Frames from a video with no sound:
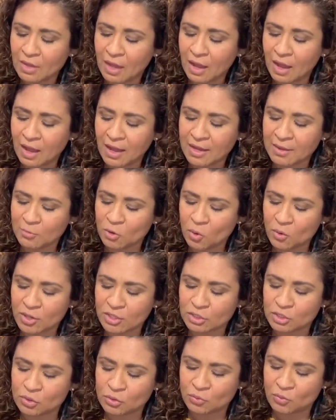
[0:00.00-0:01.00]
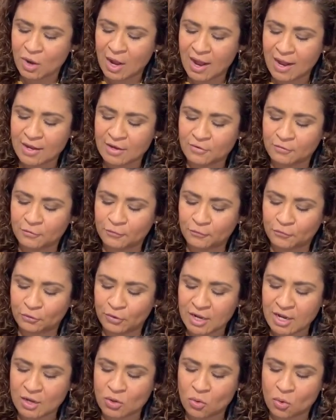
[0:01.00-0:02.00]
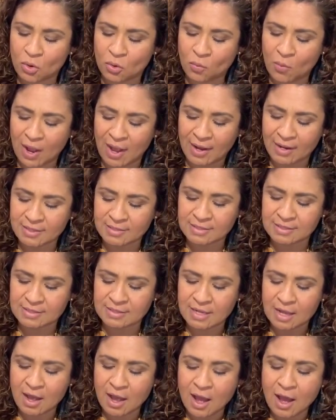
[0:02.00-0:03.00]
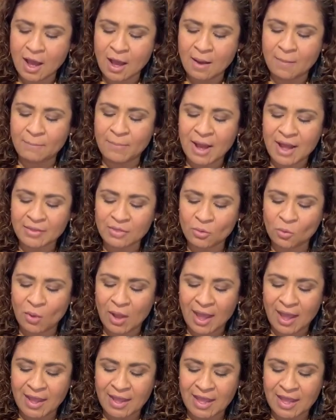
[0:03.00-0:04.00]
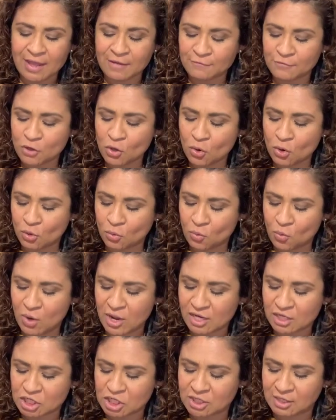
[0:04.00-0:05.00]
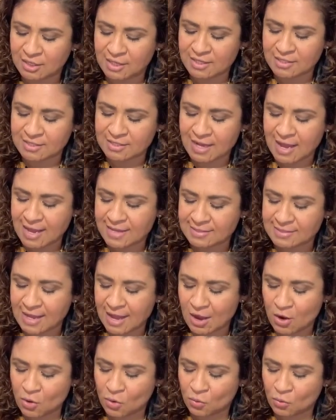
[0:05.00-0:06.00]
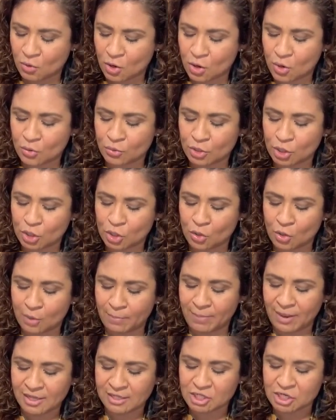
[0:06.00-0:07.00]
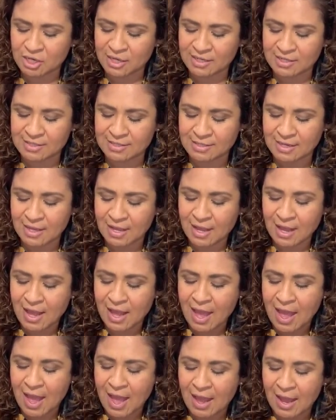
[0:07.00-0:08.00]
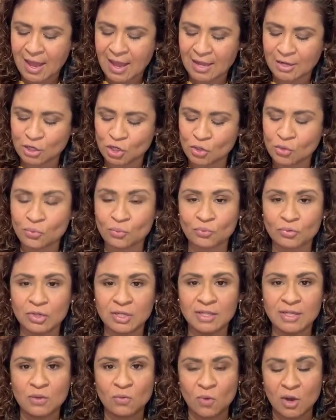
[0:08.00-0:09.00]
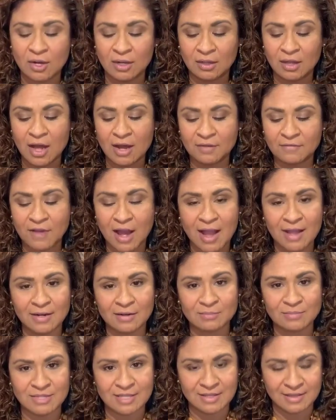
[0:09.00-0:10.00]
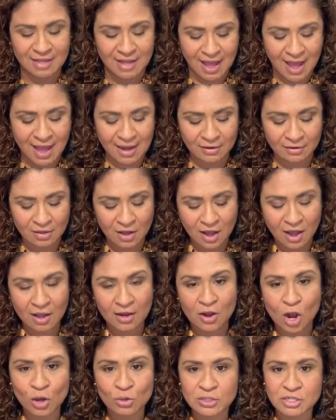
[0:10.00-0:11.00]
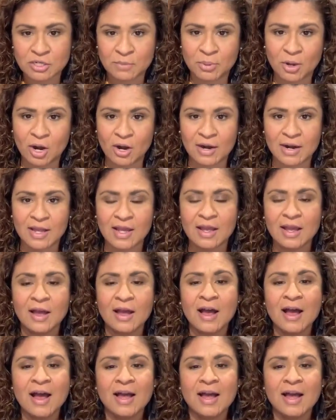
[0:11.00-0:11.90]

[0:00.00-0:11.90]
I am going to write free Norwex. By the way, if your wish list has outgrown your budget and you really want a lot of items in the catalog, host a party.